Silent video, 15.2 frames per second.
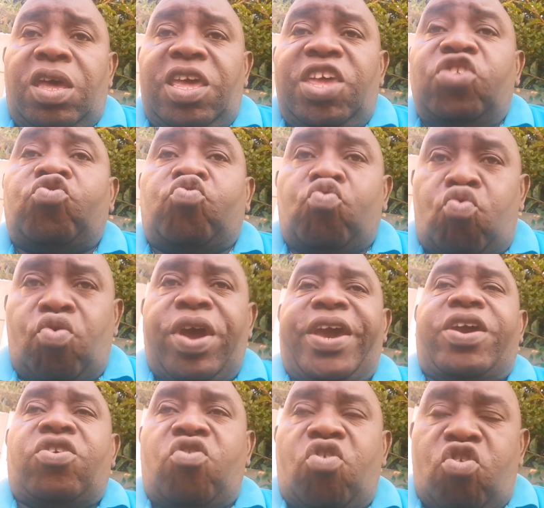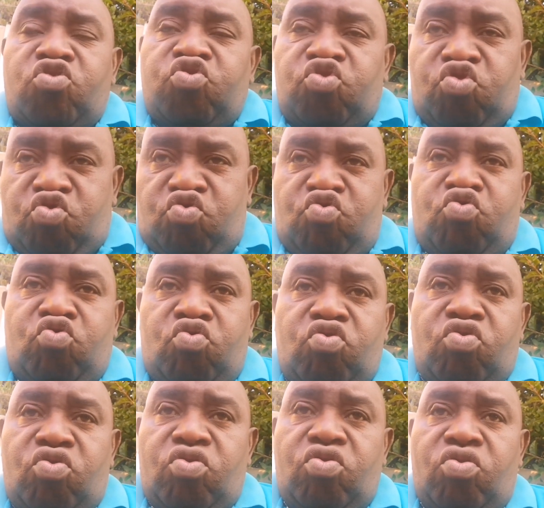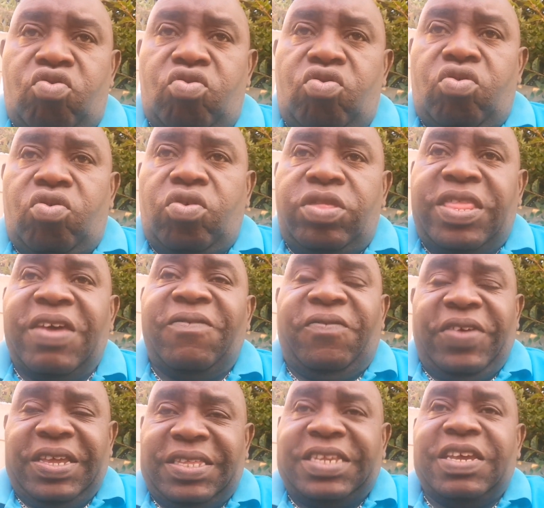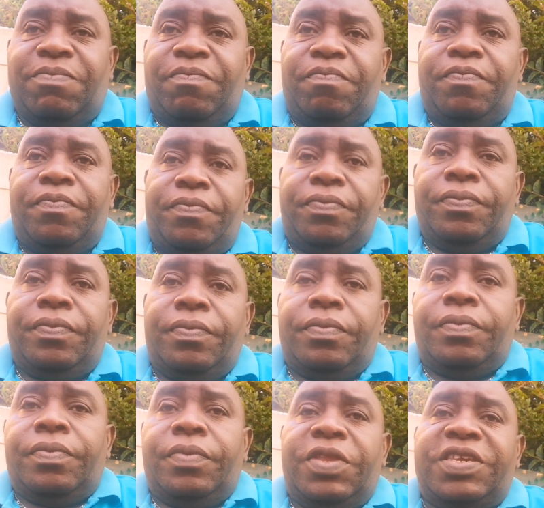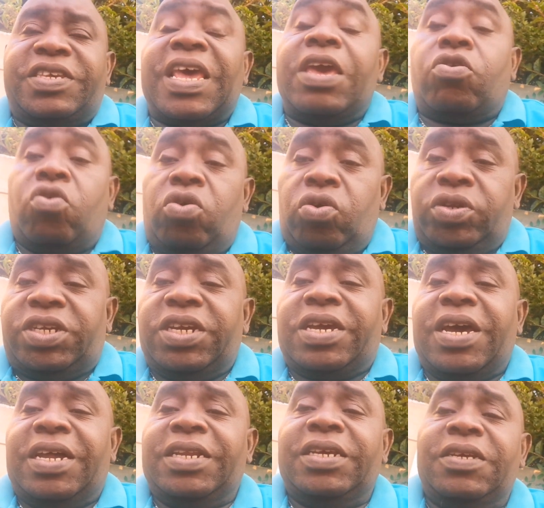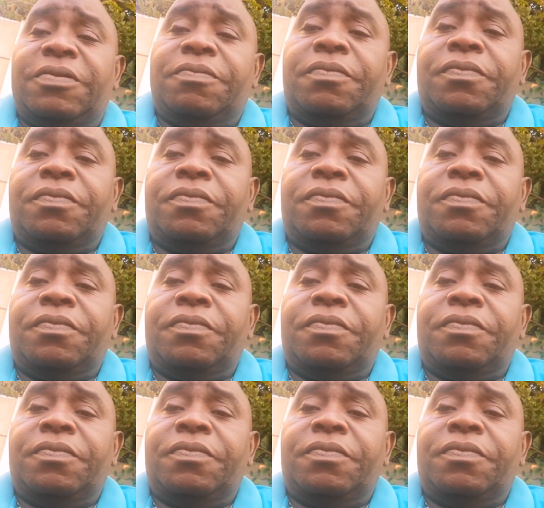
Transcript: It work on you, the victim, psychologically.